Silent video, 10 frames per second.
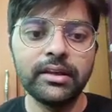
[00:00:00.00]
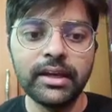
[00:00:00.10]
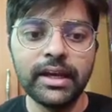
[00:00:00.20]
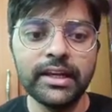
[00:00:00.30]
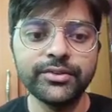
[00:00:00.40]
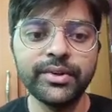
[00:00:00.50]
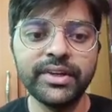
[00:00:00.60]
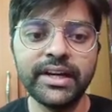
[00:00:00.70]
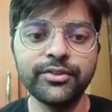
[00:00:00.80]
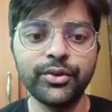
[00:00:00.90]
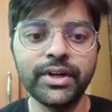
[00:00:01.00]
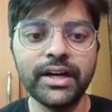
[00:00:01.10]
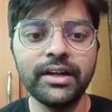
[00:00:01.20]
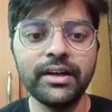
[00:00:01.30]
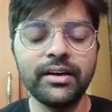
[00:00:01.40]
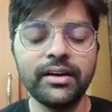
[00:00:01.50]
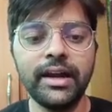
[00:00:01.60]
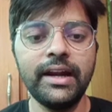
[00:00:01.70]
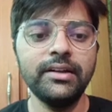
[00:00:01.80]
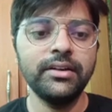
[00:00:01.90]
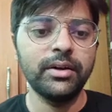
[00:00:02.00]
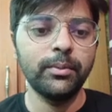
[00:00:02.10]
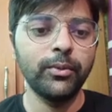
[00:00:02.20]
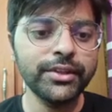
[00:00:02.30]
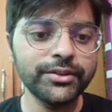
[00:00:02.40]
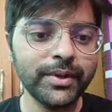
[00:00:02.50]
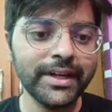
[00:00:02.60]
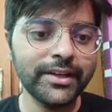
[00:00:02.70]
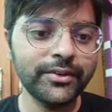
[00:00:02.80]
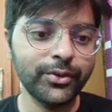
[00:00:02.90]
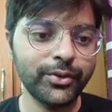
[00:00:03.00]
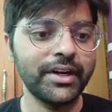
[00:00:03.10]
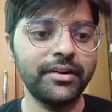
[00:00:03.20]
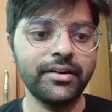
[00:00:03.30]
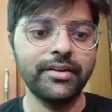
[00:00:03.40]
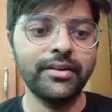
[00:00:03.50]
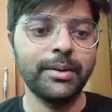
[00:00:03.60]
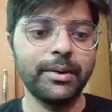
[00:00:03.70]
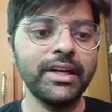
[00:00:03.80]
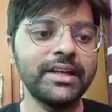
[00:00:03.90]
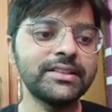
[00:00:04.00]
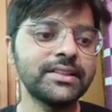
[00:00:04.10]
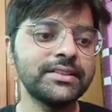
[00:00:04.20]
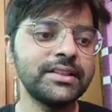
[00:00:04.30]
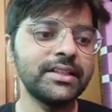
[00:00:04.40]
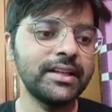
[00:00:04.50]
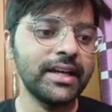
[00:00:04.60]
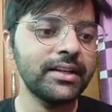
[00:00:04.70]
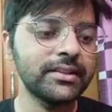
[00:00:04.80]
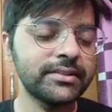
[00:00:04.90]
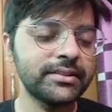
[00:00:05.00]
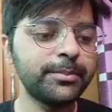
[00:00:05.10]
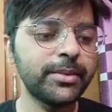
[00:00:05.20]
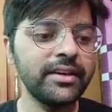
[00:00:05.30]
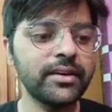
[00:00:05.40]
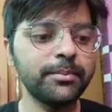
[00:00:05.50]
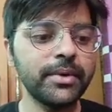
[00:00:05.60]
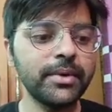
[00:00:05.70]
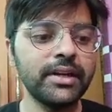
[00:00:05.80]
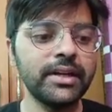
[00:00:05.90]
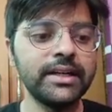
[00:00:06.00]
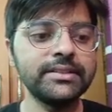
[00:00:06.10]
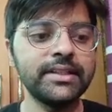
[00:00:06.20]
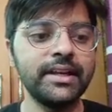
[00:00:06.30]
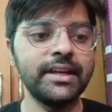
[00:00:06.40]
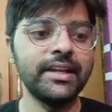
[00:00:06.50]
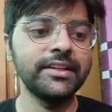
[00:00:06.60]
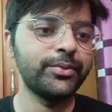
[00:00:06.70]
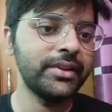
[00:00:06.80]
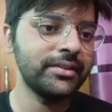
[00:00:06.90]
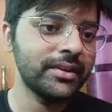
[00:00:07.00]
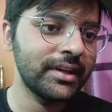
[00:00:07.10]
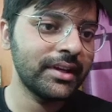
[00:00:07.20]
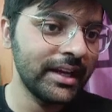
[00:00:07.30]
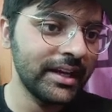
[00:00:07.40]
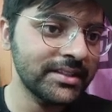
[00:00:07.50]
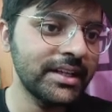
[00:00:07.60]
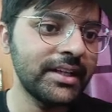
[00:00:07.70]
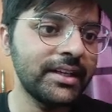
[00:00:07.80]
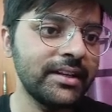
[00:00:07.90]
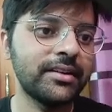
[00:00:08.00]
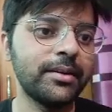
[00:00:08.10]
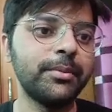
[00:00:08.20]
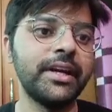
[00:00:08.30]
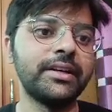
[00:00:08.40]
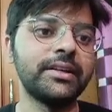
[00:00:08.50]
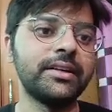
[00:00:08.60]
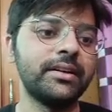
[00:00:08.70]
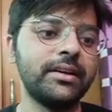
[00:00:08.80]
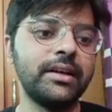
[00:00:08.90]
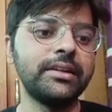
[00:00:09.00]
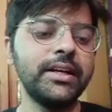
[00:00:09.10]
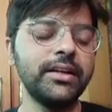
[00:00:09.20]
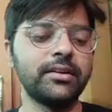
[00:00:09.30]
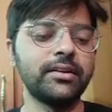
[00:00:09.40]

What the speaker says: Lx will get 4 cards and Boris will get 4 cards. But let's consider that simple example. Let's Lx wins, Lx get number 8. And